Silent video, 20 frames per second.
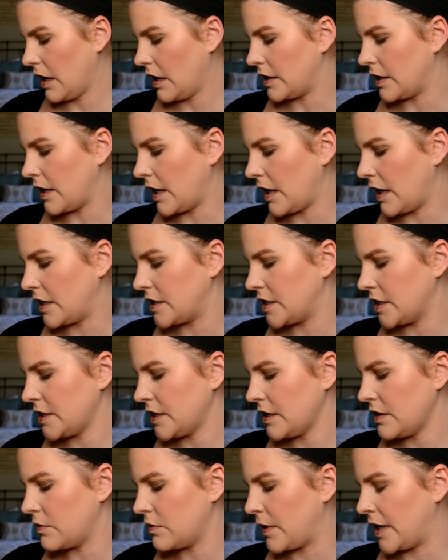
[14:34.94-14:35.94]
Yeah, I just
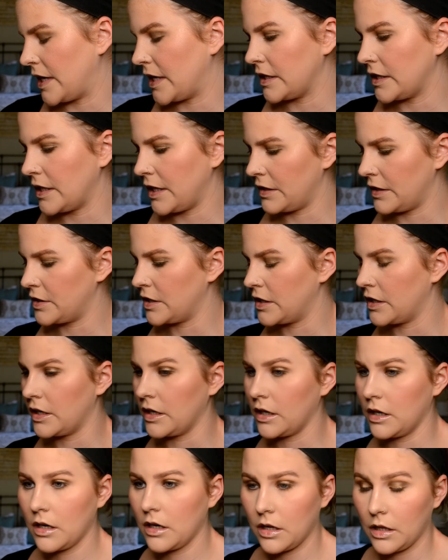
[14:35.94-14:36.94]
did a wedding the other,
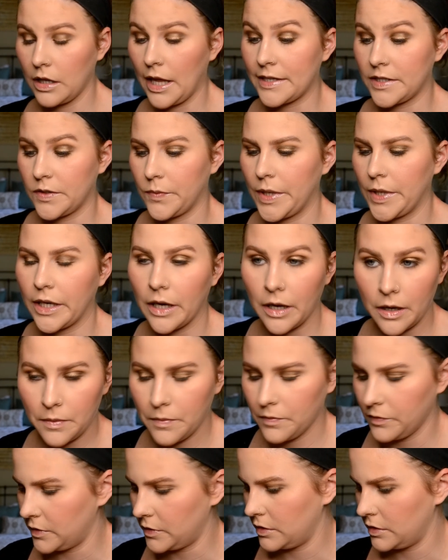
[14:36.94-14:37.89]
last weekend.